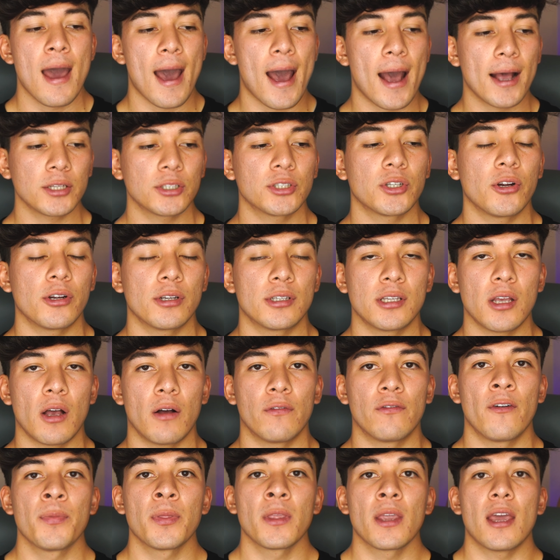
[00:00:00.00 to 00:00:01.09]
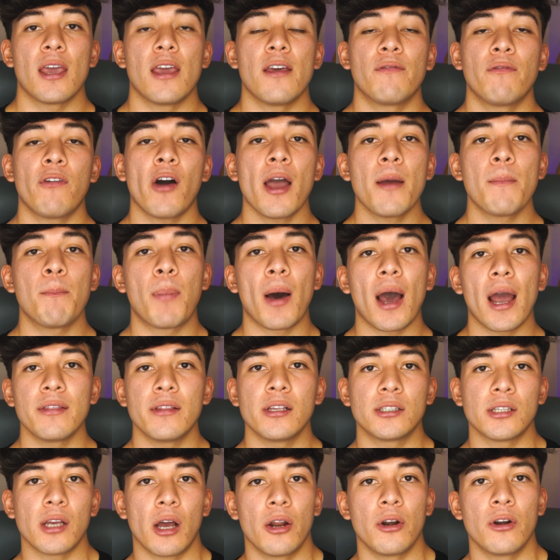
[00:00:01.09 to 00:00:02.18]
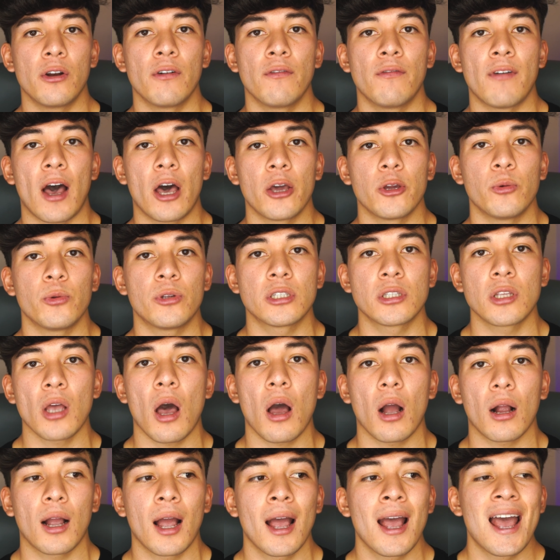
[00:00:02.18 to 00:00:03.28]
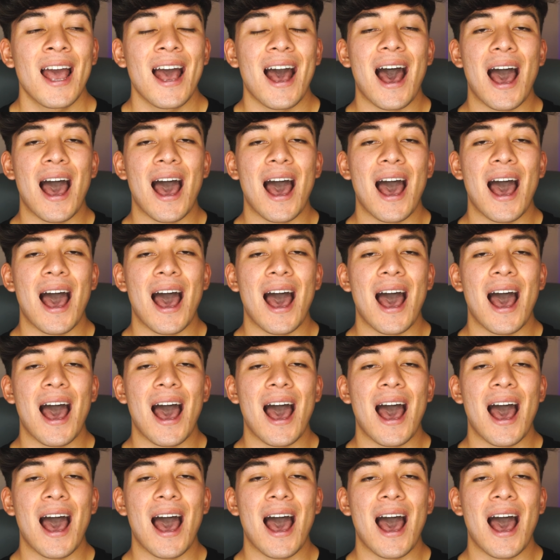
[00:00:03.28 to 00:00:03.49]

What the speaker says: ask yourself, if I buy this undervalued stock,